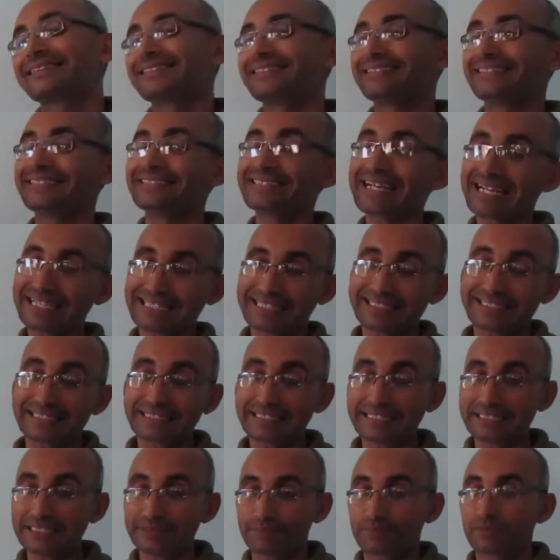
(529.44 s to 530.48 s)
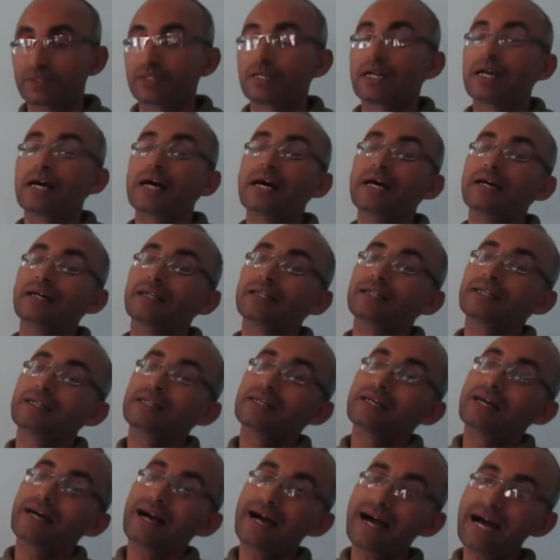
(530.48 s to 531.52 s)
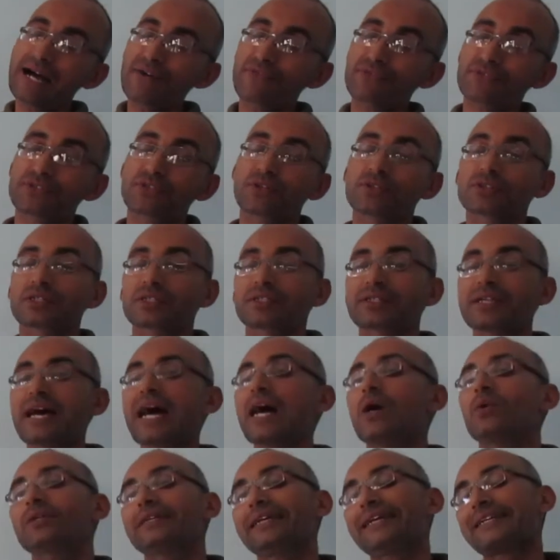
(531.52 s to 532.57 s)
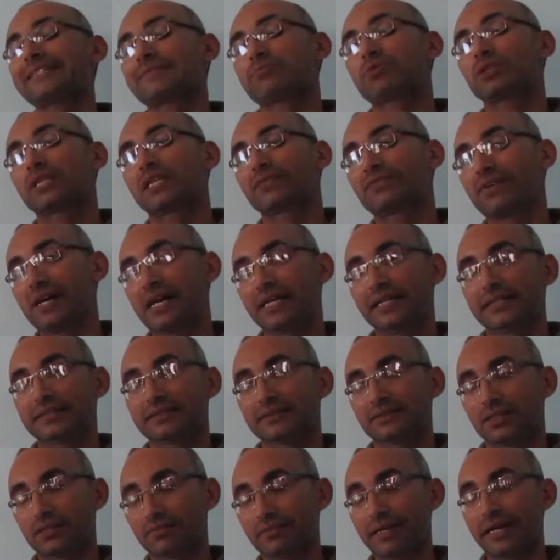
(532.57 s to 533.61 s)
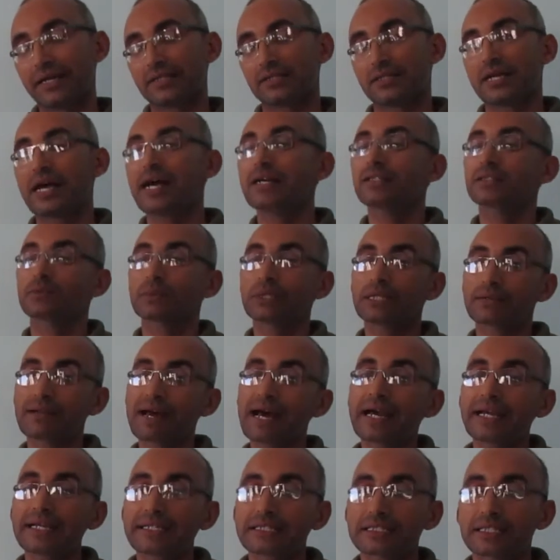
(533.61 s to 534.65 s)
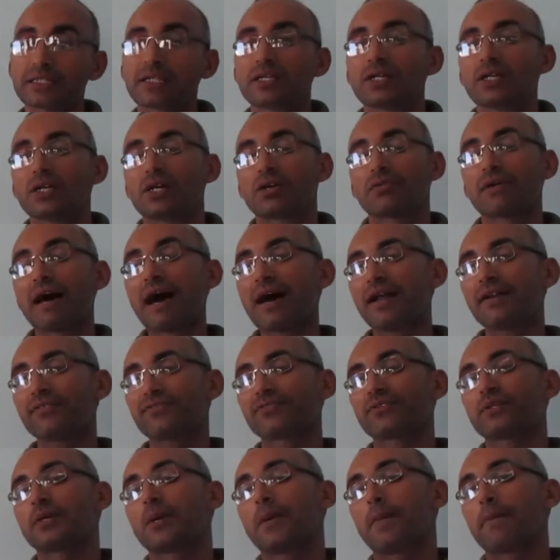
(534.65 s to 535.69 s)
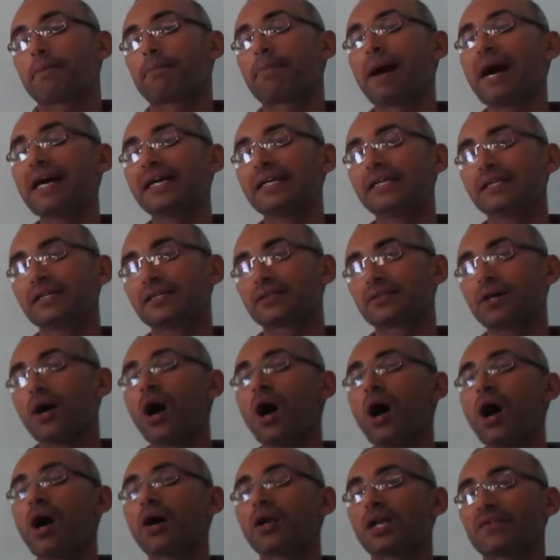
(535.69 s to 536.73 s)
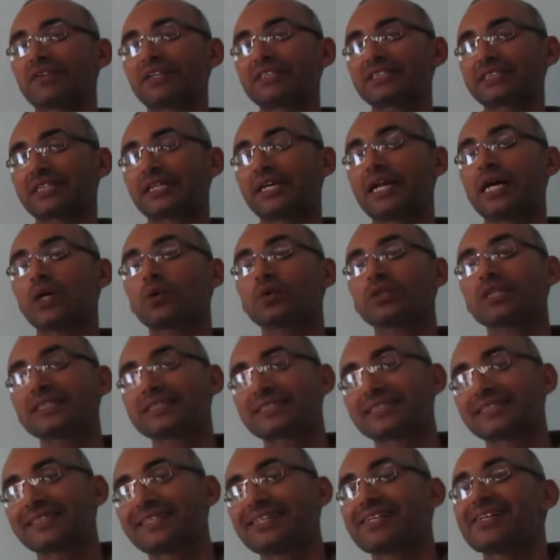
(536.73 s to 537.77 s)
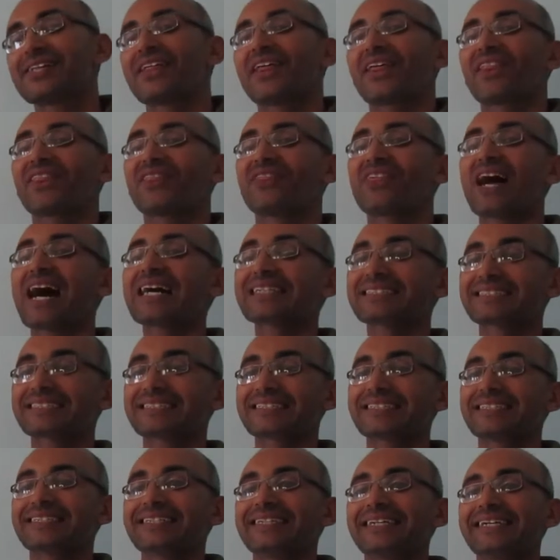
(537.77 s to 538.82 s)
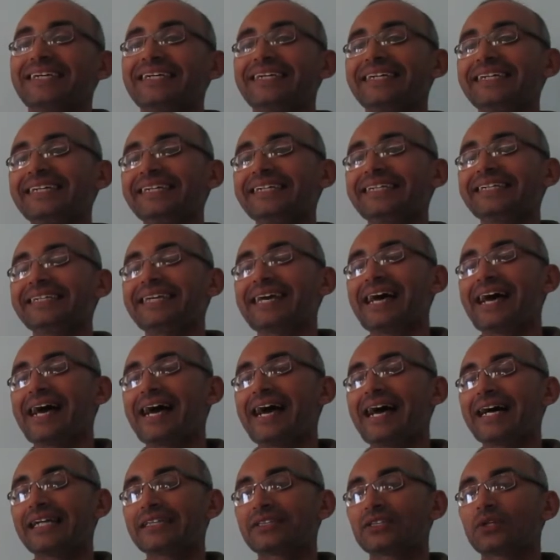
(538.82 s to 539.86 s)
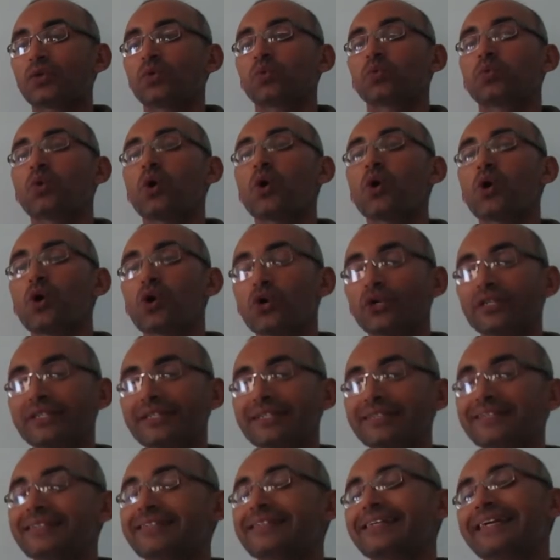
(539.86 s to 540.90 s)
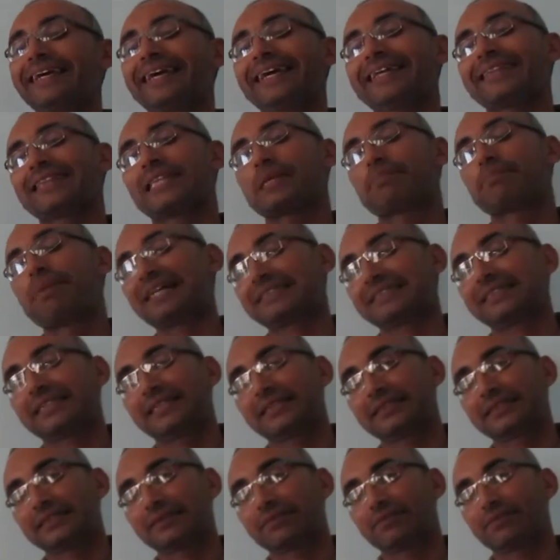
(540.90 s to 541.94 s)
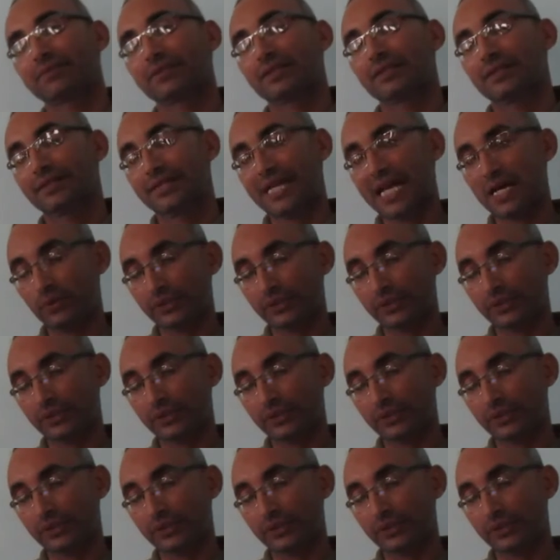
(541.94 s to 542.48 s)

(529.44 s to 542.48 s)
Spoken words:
directly after the noun it modifies. Right, and we write Ralph piled all of his clothes that he had worn in the basket. Now